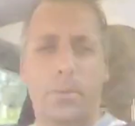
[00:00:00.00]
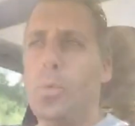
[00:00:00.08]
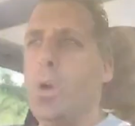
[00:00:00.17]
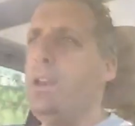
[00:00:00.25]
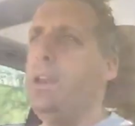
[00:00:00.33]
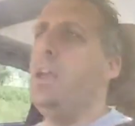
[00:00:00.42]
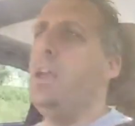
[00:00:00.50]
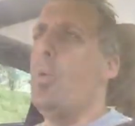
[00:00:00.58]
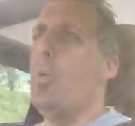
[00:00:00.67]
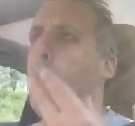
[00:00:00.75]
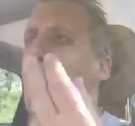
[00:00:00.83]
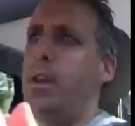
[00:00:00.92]
What
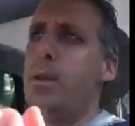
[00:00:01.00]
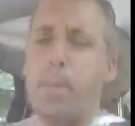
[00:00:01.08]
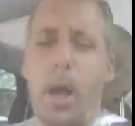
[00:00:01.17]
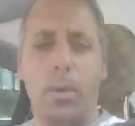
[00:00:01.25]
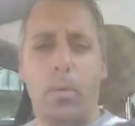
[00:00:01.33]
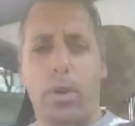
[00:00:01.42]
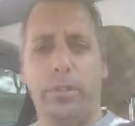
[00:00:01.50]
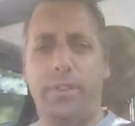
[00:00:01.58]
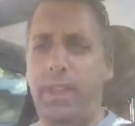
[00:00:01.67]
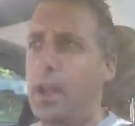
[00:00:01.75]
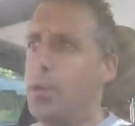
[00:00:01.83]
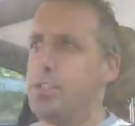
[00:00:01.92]
in my world
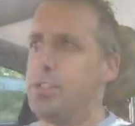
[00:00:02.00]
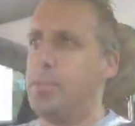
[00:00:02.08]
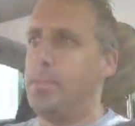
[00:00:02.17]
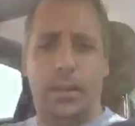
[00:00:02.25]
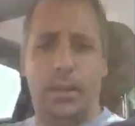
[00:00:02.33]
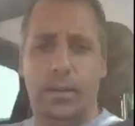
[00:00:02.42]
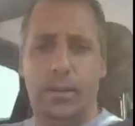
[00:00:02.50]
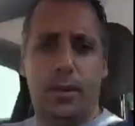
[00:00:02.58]
does that question mean?